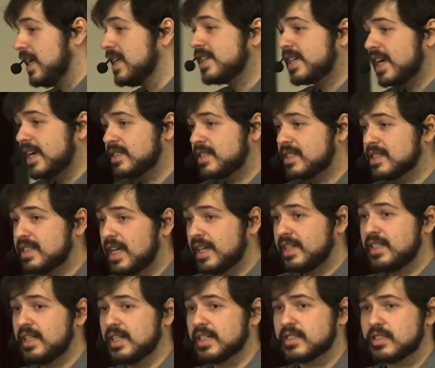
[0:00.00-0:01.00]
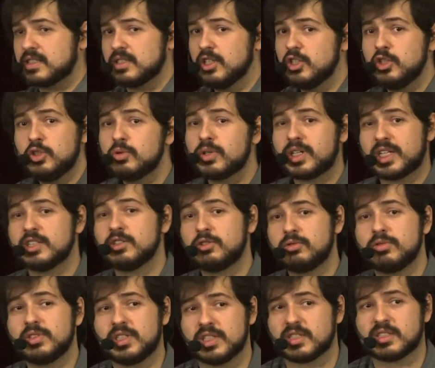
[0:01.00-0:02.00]
in cases like this, you can
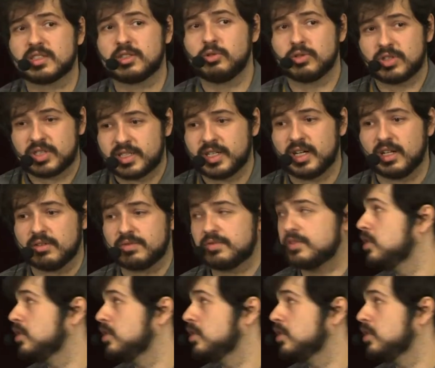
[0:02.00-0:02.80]
do this yourself.